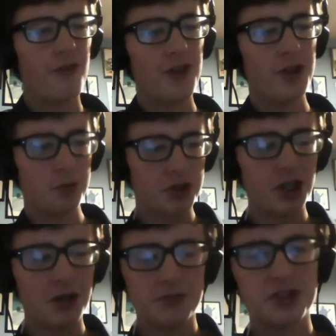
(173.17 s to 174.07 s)
it would
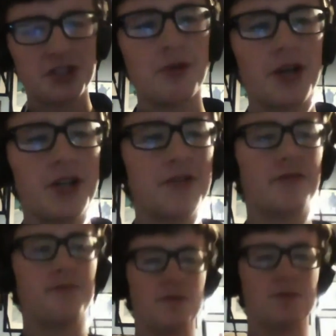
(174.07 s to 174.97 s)
come to some kind
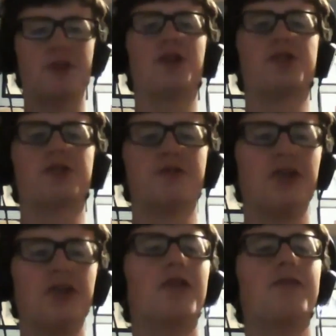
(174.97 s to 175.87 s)
of substantial
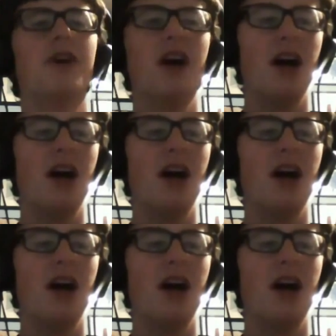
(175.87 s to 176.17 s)
resolve.